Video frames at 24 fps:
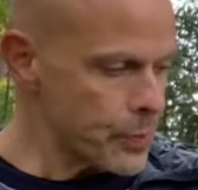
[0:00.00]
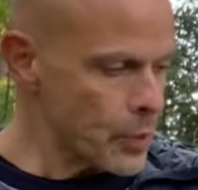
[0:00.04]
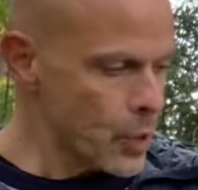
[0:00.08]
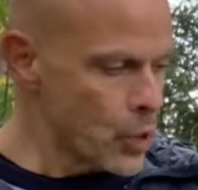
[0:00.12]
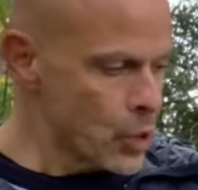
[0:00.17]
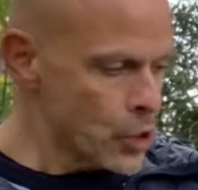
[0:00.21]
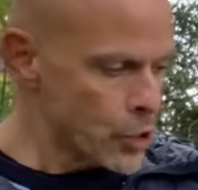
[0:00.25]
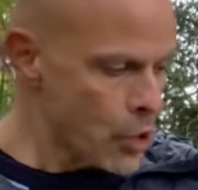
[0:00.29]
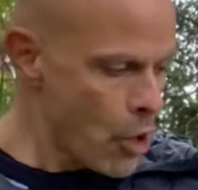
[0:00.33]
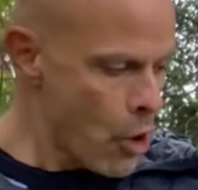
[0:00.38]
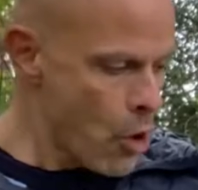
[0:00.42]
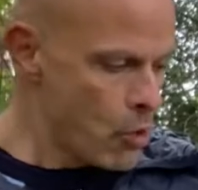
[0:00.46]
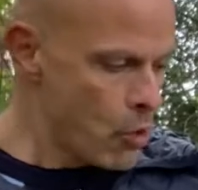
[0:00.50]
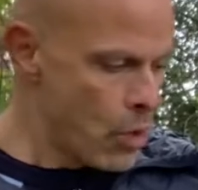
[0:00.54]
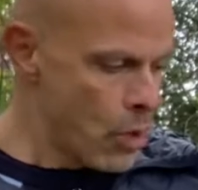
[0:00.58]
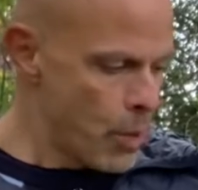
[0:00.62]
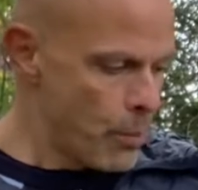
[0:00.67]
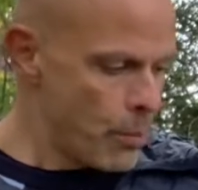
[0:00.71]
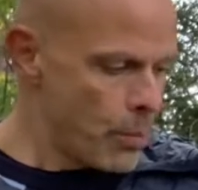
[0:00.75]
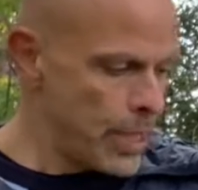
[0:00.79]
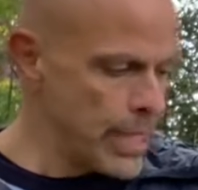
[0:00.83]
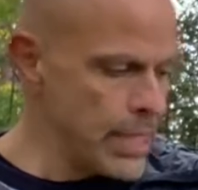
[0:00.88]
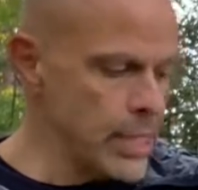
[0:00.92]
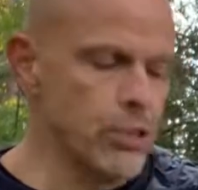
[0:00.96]
So
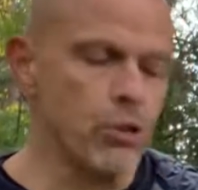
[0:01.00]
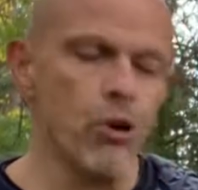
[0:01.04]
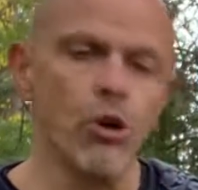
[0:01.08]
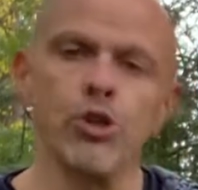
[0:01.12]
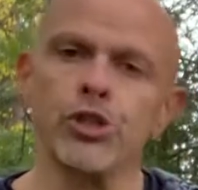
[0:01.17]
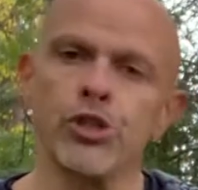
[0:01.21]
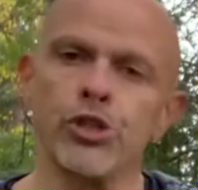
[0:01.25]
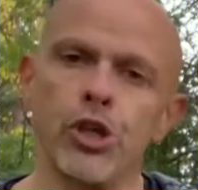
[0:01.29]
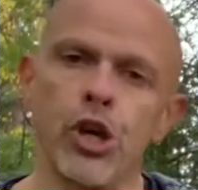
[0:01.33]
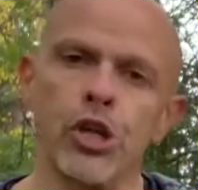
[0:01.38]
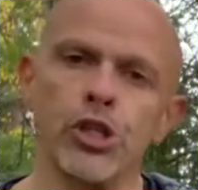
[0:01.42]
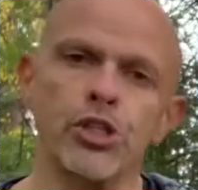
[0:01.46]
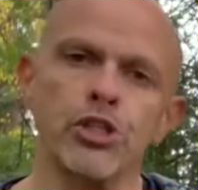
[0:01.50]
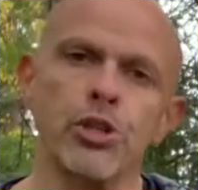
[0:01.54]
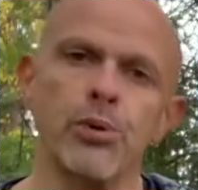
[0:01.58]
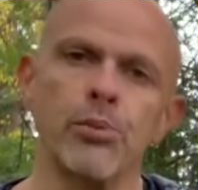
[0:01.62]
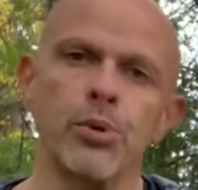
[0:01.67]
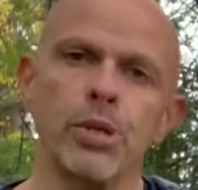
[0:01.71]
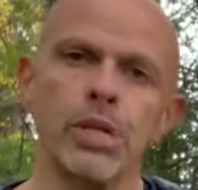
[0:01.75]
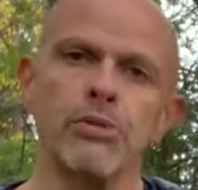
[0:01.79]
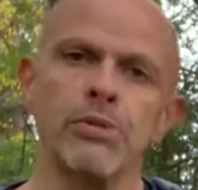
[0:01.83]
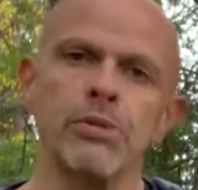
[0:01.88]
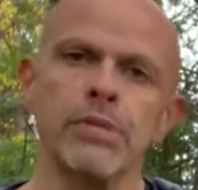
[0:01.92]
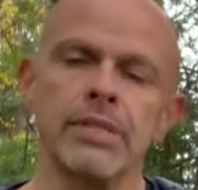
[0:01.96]
please don't judge
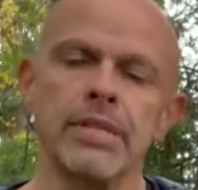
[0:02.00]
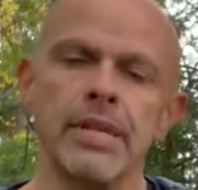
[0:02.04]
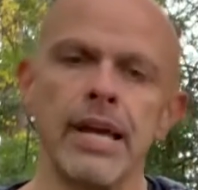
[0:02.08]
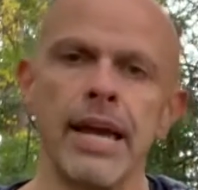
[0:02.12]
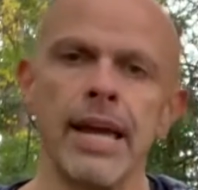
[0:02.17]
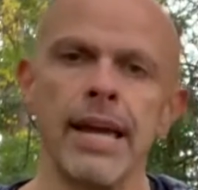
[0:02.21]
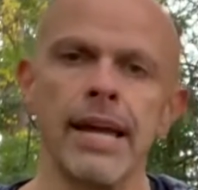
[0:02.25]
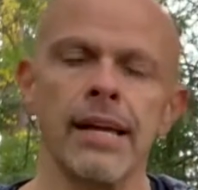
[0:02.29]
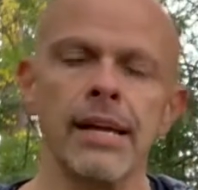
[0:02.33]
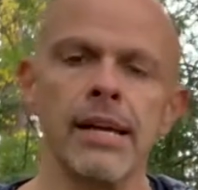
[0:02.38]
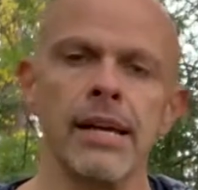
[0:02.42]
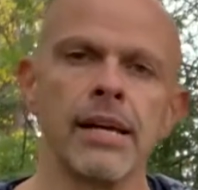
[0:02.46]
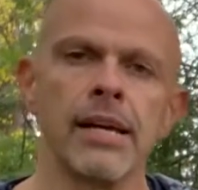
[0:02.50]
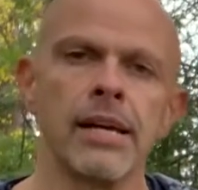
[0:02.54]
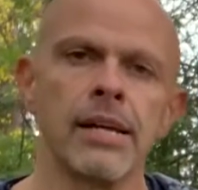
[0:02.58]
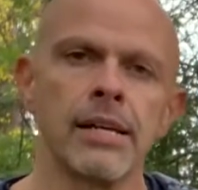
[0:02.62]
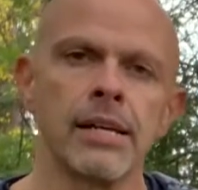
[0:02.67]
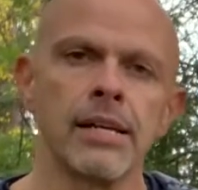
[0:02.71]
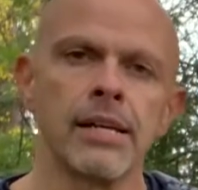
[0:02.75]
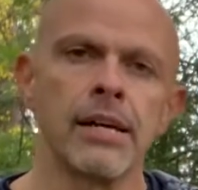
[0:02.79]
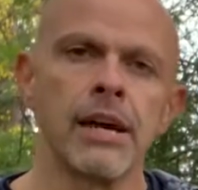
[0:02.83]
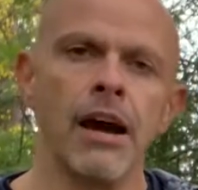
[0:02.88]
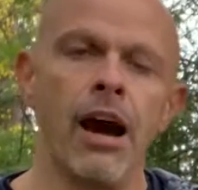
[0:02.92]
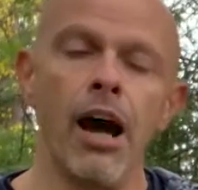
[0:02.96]
somebody who's saying,
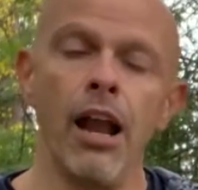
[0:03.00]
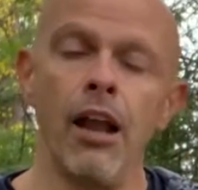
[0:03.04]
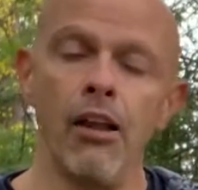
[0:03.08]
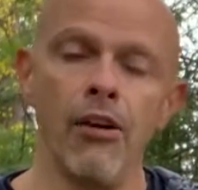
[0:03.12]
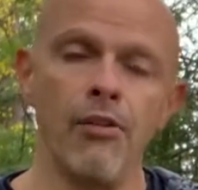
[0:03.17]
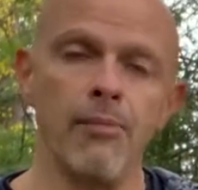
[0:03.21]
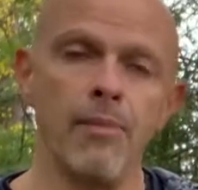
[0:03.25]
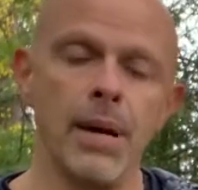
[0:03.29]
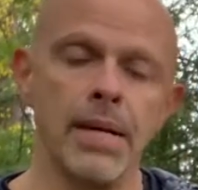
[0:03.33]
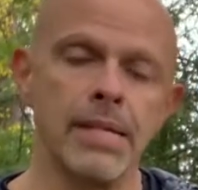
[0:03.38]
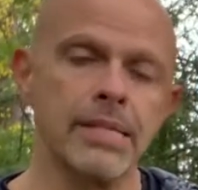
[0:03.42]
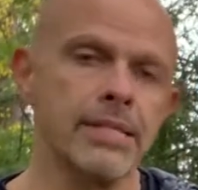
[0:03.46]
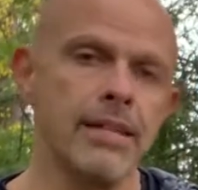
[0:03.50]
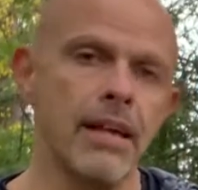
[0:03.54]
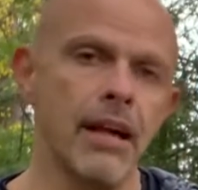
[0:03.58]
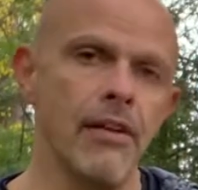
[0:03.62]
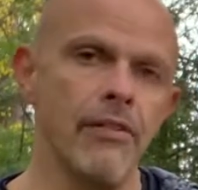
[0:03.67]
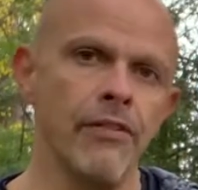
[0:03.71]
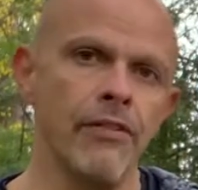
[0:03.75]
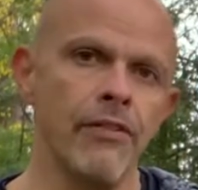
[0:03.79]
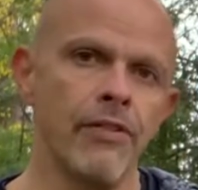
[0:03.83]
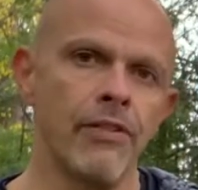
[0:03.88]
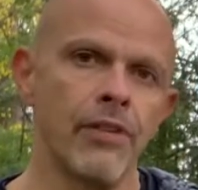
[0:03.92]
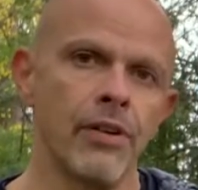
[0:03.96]
I love
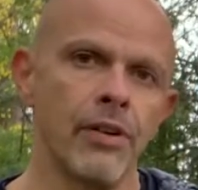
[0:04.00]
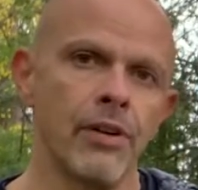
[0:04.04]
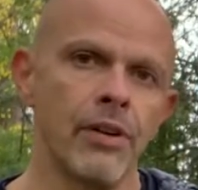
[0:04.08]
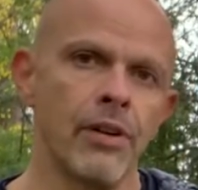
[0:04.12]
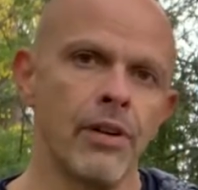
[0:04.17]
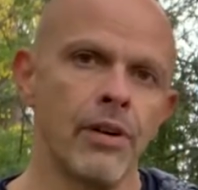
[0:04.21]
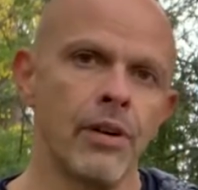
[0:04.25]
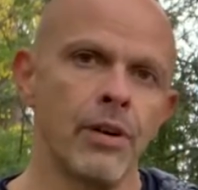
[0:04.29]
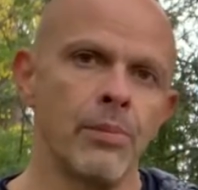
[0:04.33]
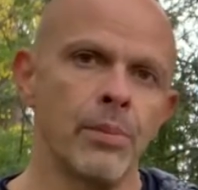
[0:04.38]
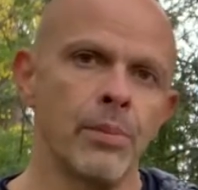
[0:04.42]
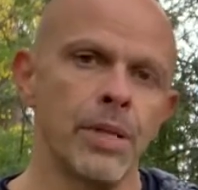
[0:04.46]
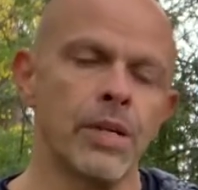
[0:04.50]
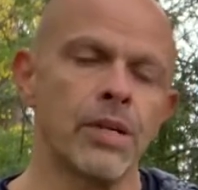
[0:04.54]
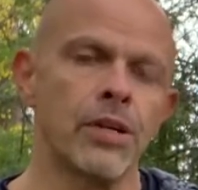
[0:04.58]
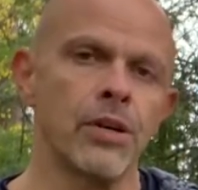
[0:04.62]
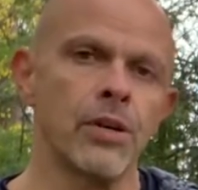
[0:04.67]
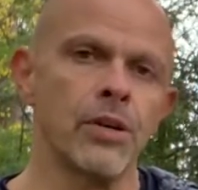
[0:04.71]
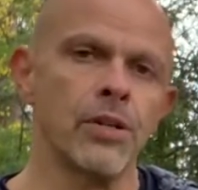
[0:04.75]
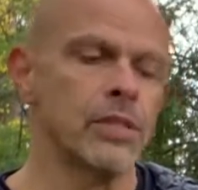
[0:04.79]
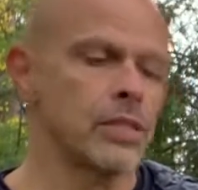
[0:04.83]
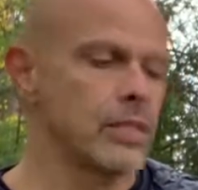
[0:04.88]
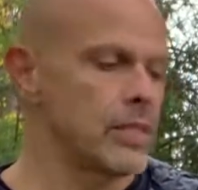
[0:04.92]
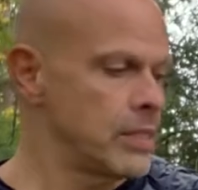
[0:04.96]
myself,
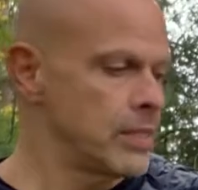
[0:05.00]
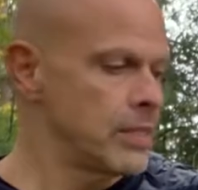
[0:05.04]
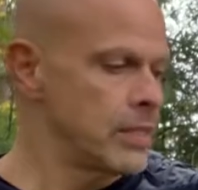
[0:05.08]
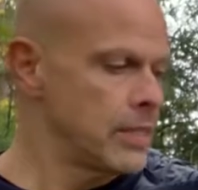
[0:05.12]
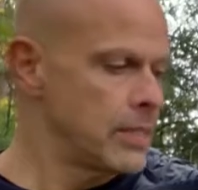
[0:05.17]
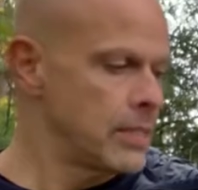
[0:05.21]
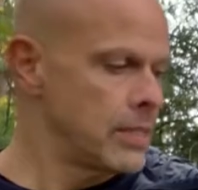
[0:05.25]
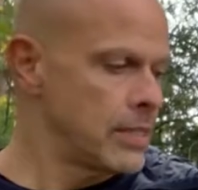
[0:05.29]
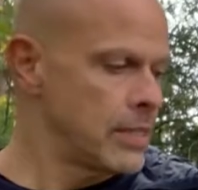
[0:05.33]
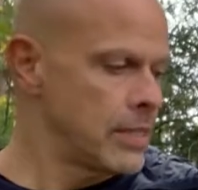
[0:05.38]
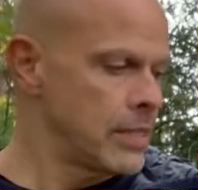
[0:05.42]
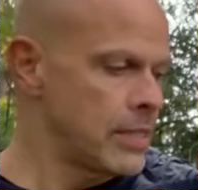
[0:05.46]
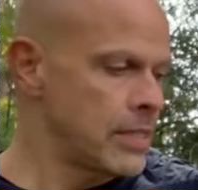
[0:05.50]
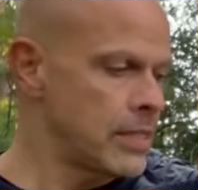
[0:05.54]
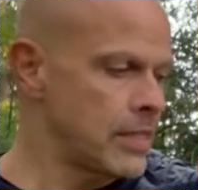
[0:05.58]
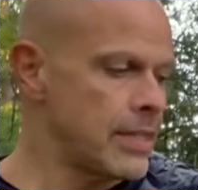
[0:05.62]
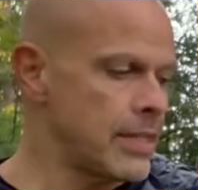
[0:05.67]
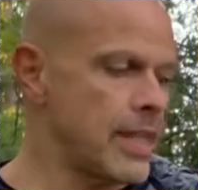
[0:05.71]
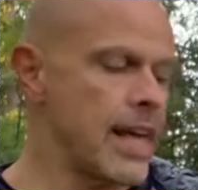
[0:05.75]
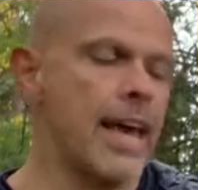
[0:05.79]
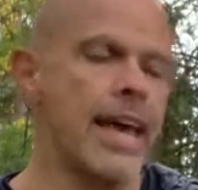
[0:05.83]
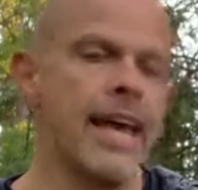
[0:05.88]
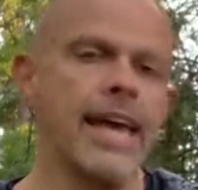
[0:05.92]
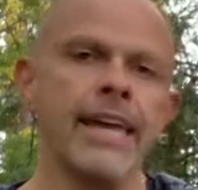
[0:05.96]
because
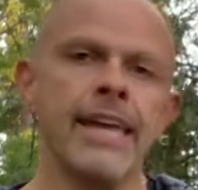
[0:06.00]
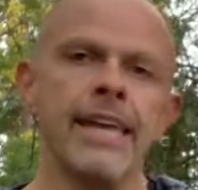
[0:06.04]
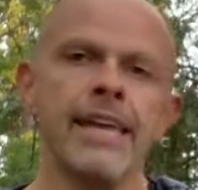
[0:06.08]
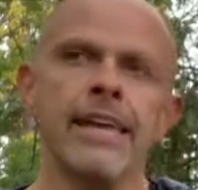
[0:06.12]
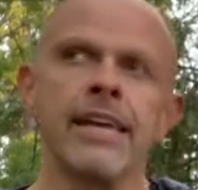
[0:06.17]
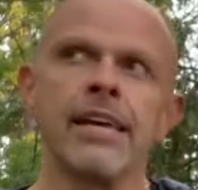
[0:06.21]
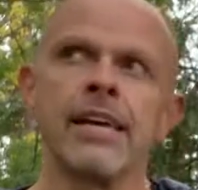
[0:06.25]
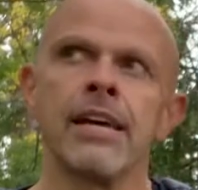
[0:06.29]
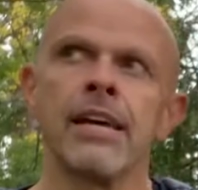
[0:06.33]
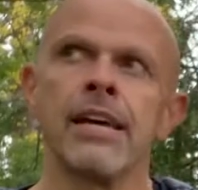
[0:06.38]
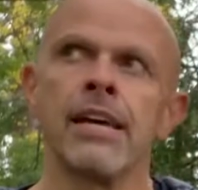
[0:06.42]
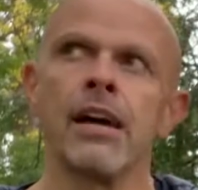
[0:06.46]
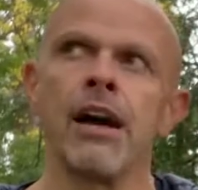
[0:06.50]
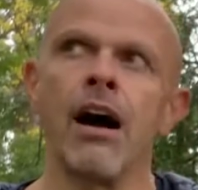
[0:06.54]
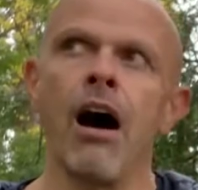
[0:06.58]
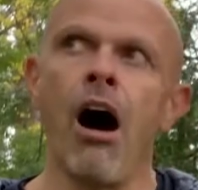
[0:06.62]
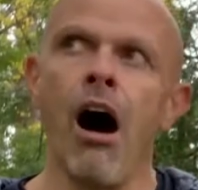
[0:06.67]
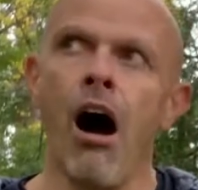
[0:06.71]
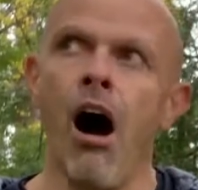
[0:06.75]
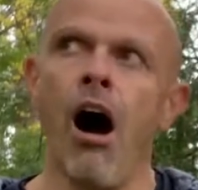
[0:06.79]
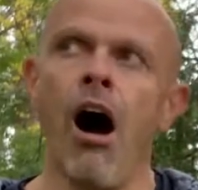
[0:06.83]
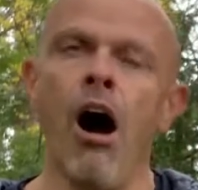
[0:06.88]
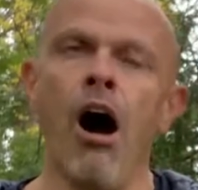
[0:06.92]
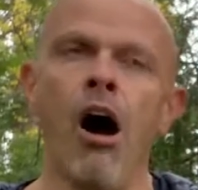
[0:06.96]
they
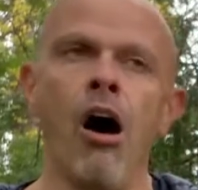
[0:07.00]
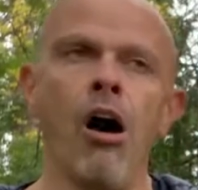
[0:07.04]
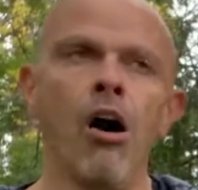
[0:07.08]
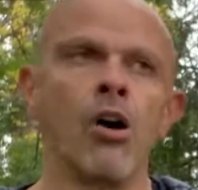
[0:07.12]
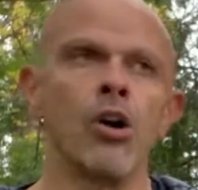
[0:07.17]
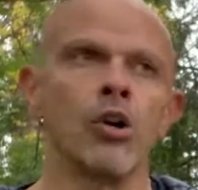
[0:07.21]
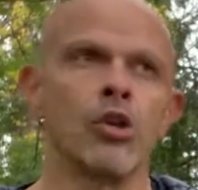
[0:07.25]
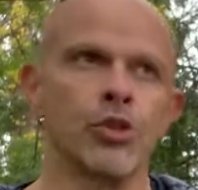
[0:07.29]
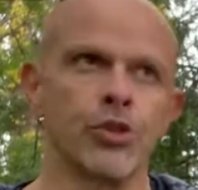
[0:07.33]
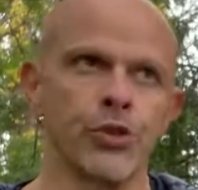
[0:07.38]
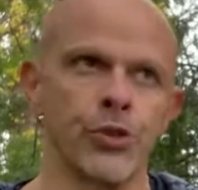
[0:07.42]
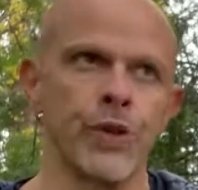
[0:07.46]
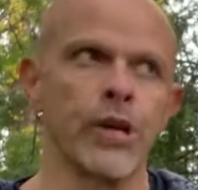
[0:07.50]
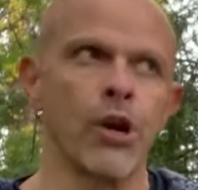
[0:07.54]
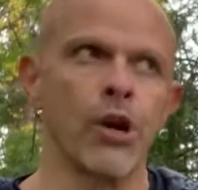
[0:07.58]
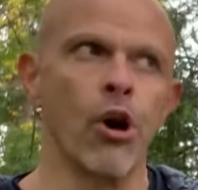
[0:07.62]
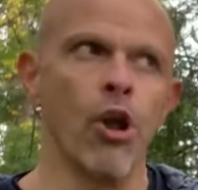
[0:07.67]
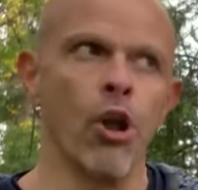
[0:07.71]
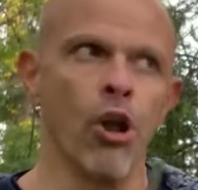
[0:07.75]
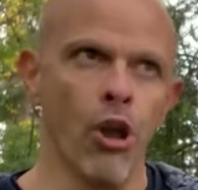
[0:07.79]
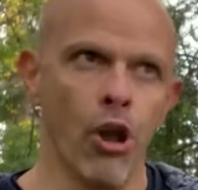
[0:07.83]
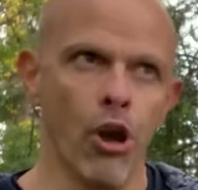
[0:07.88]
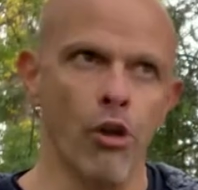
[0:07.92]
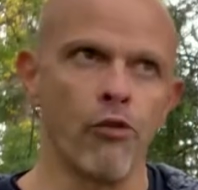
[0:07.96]
are doing a
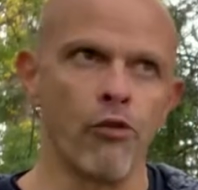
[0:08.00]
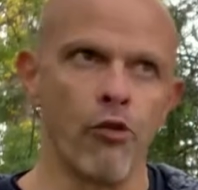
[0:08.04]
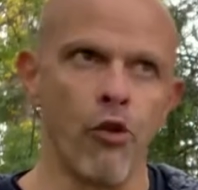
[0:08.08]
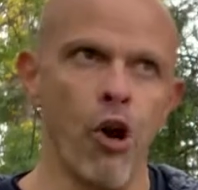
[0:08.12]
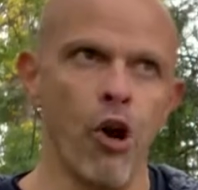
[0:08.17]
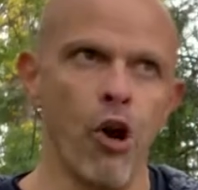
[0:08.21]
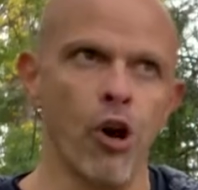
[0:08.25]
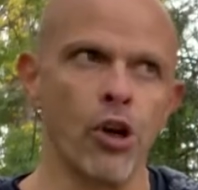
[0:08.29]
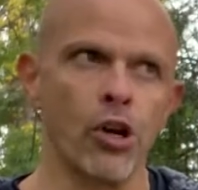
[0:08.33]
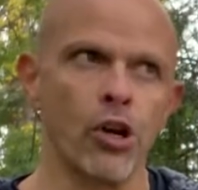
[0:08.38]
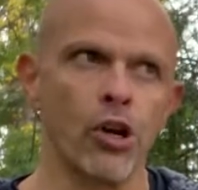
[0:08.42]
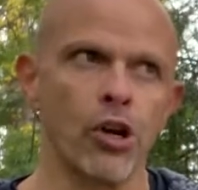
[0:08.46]
lot of work